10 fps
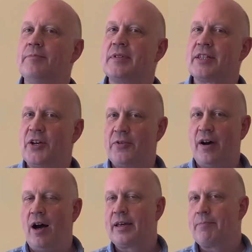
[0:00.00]
So
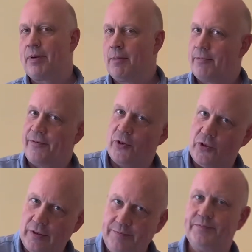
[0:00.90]
I'm going to plump
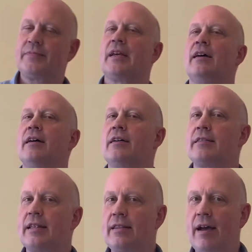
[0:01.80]
for
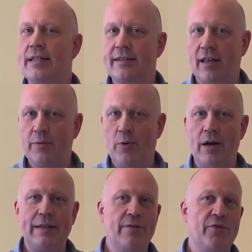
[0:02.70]
the lighter coloured
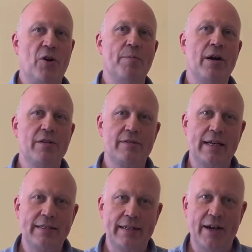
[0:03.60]
wine, if you've got both,
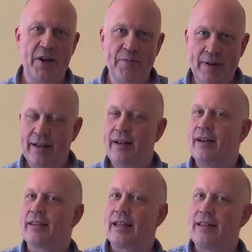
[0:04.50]
tasting at home.
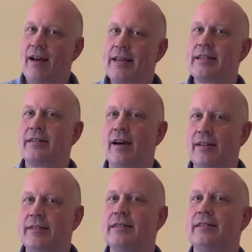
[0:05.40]
The lighter
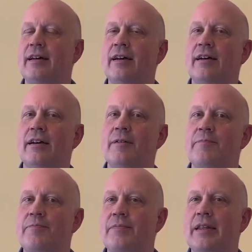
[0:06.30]
coloured
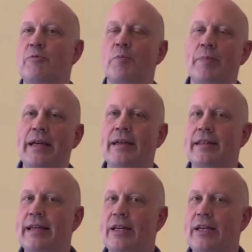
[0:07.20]
would be the